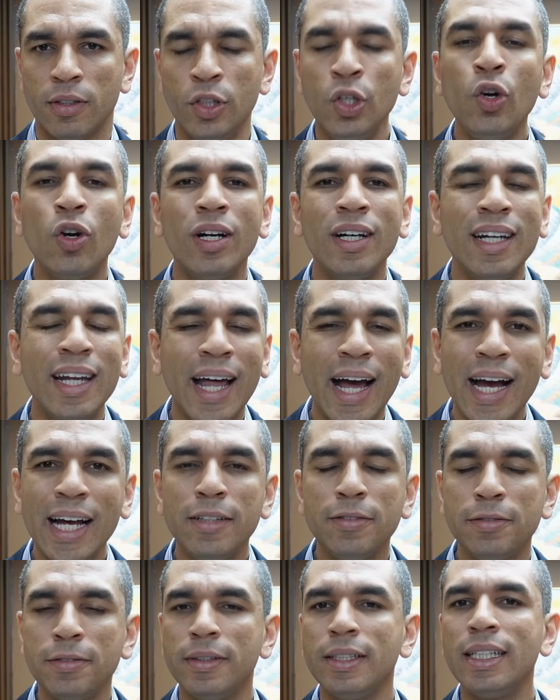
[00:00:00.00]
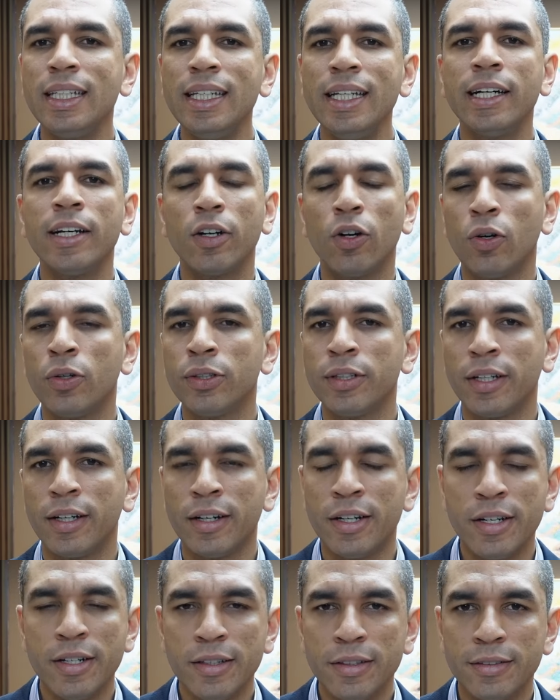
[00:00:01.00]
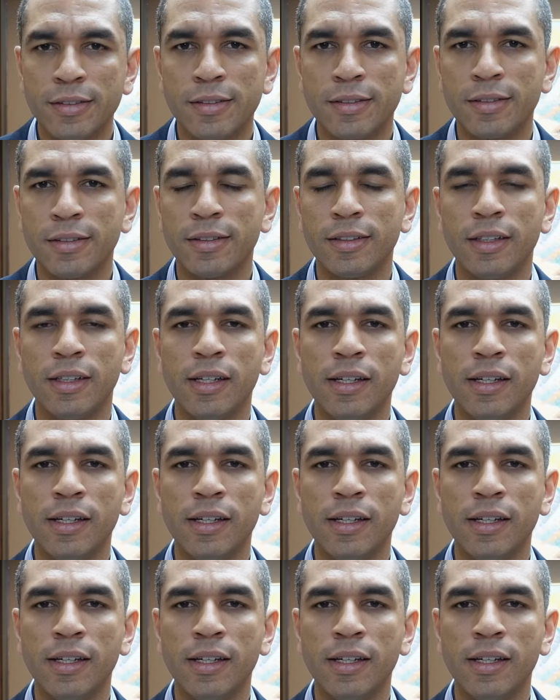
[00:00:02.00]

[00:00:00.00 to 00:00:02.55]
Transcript: Your life here on earth